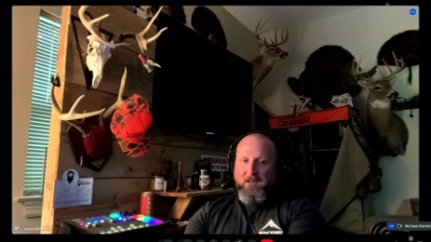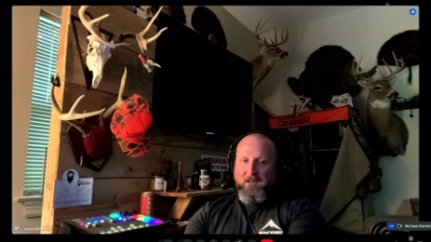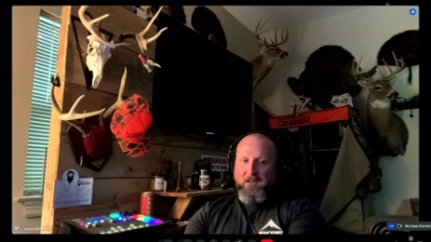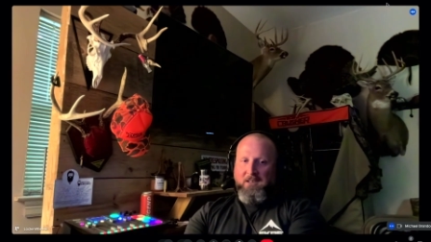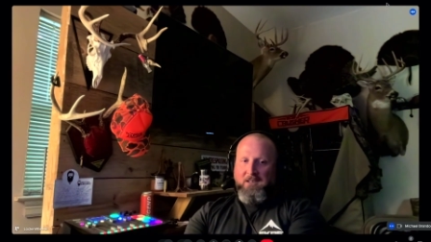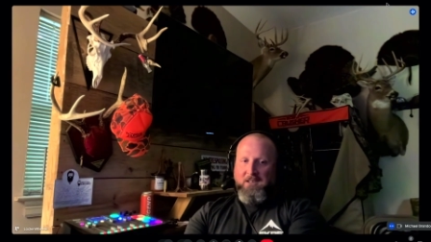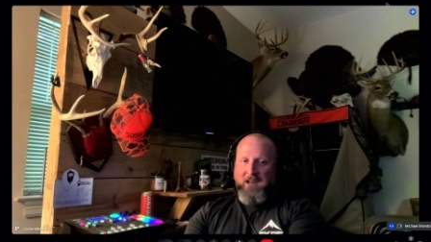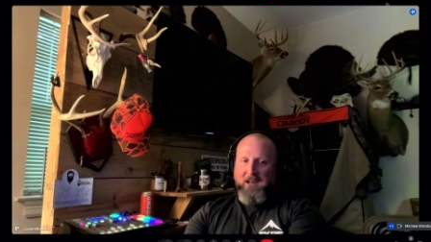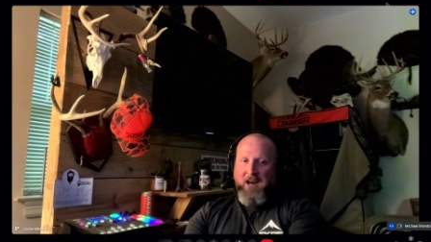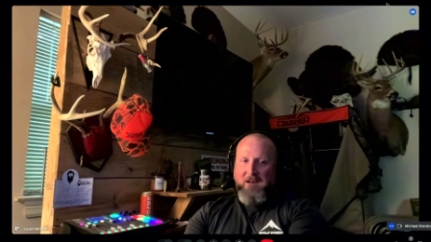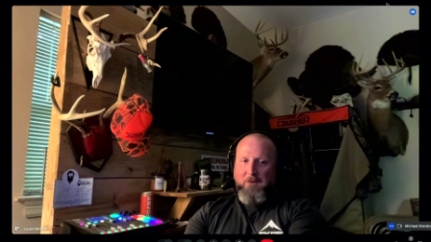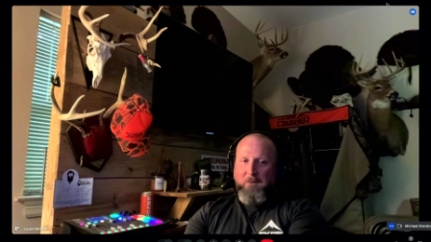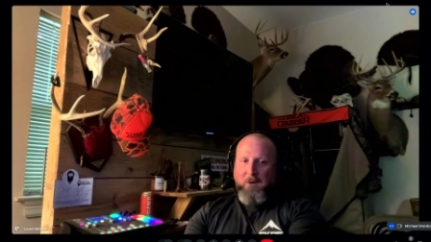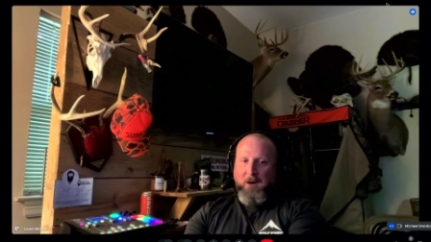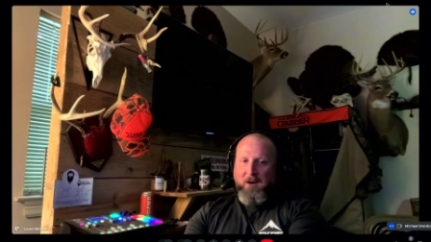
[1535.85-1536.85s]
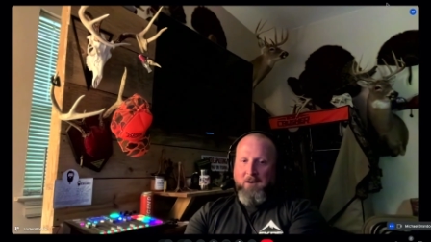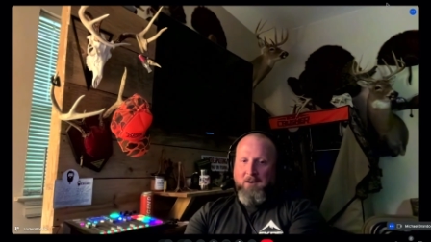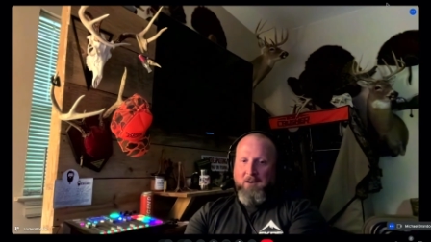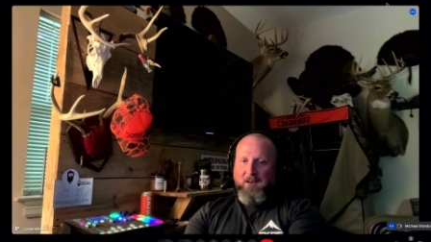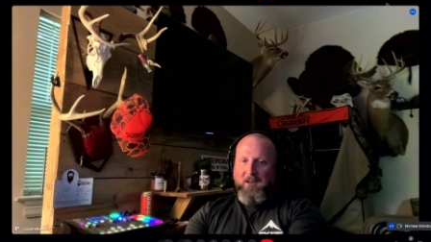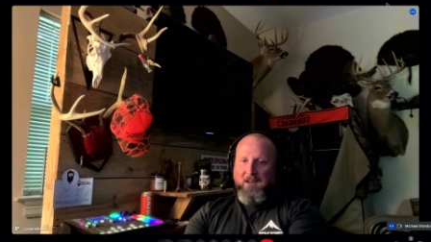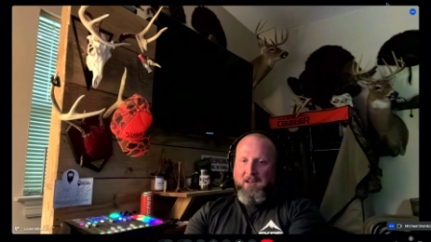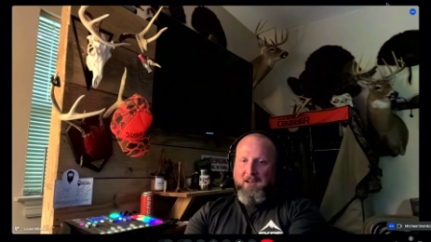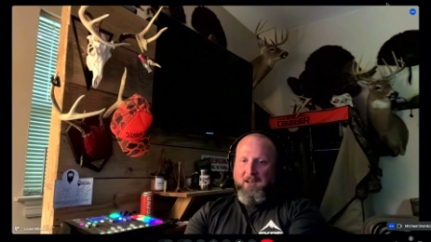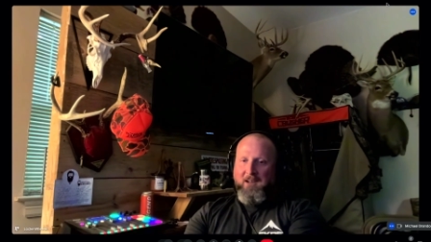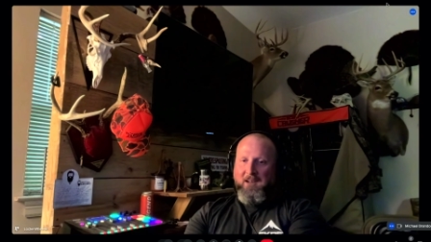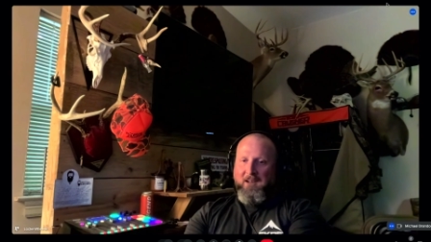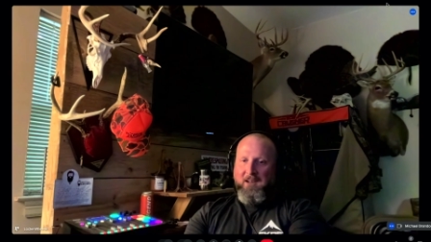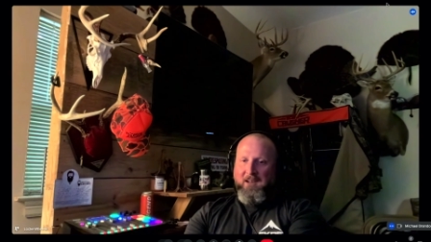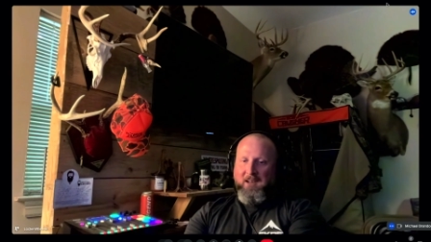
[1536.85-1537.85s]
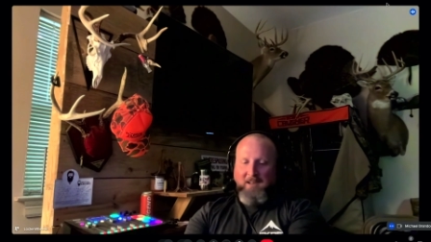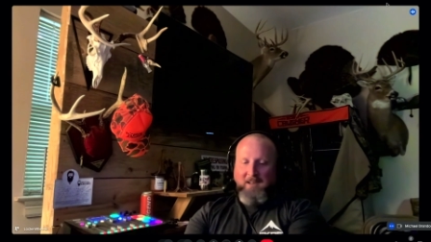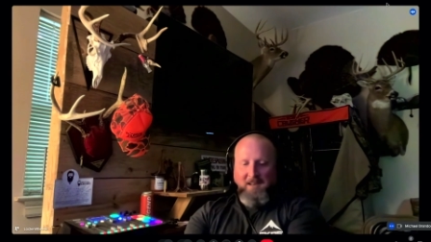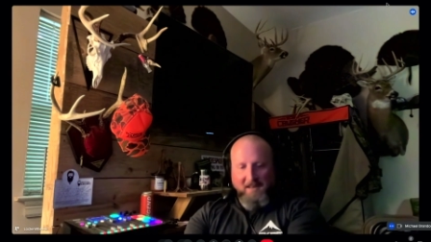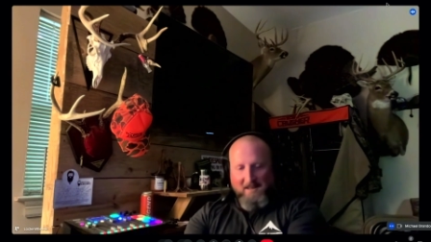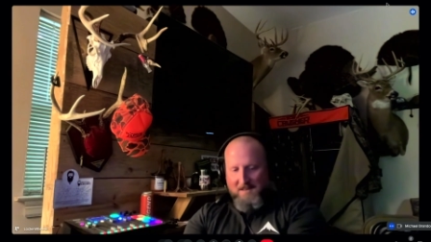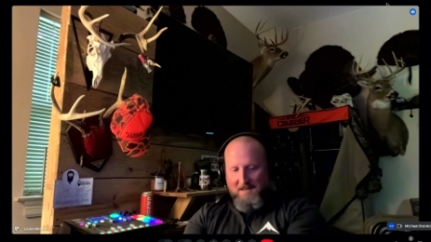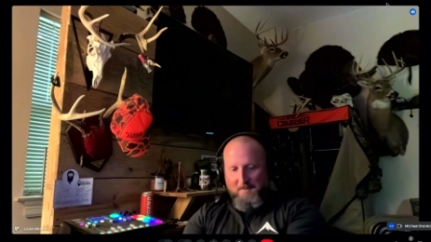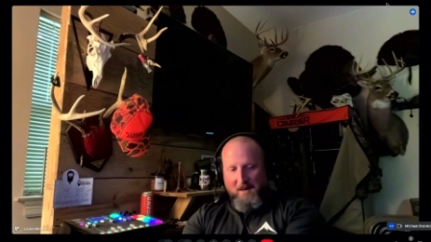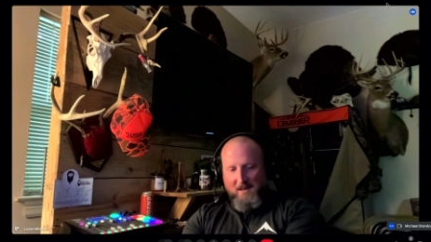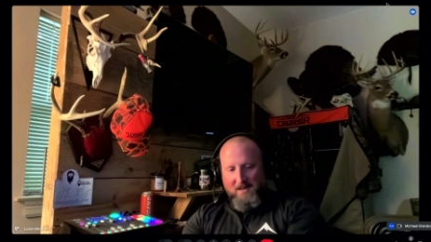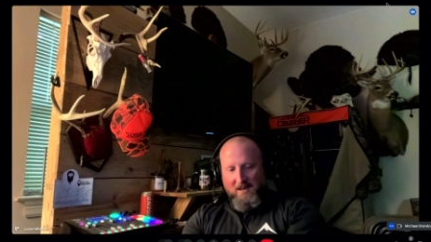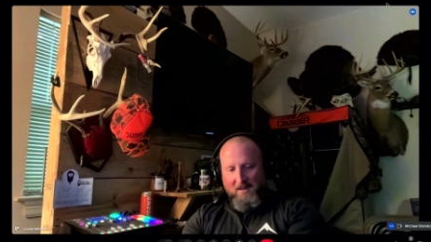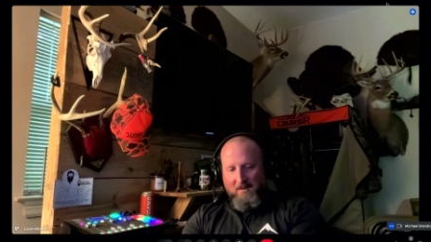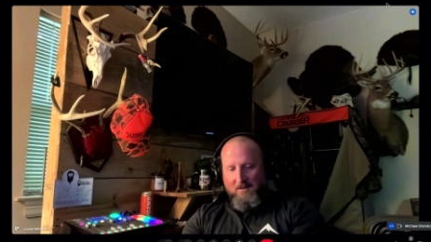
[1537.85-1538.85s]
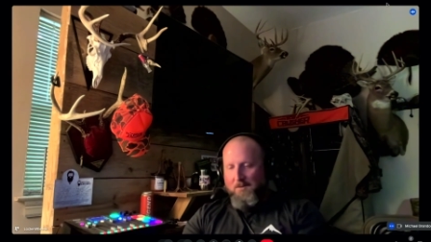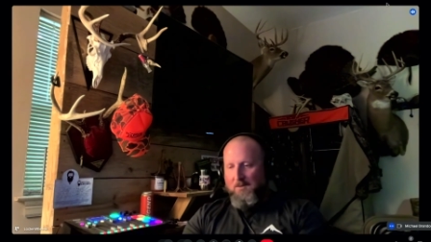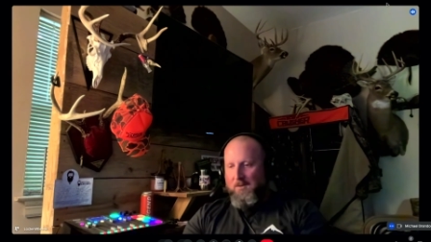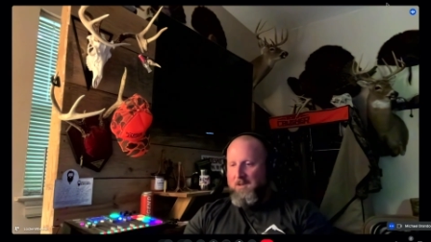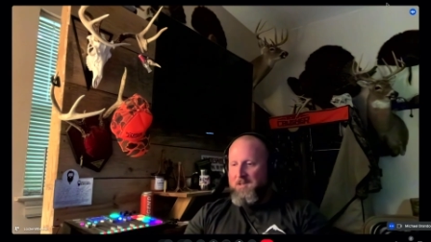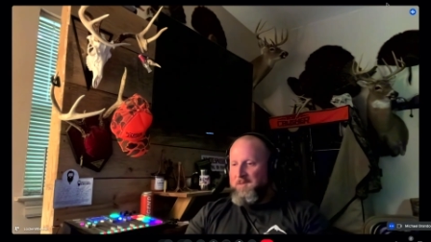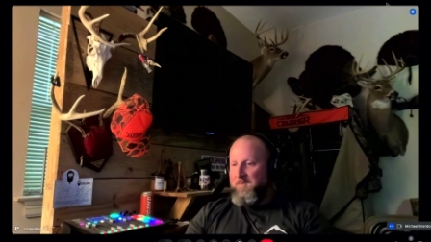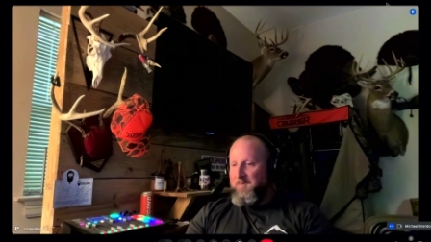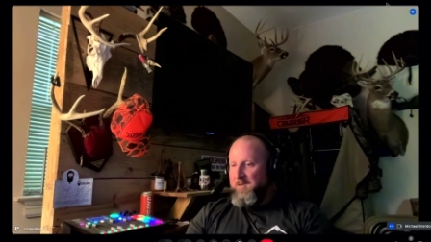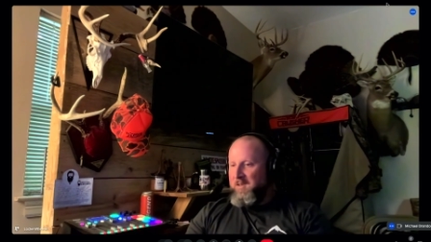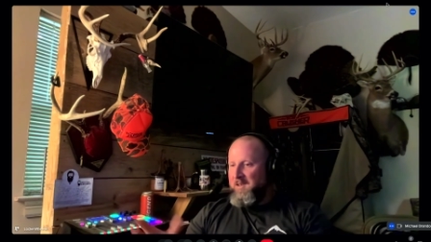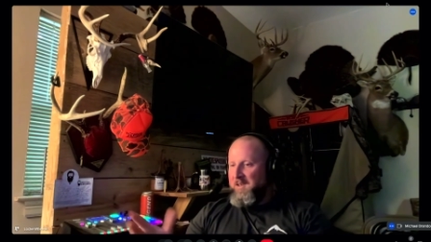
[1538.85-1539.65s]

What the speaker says: it's gotten to where, this might sound a little crazy, but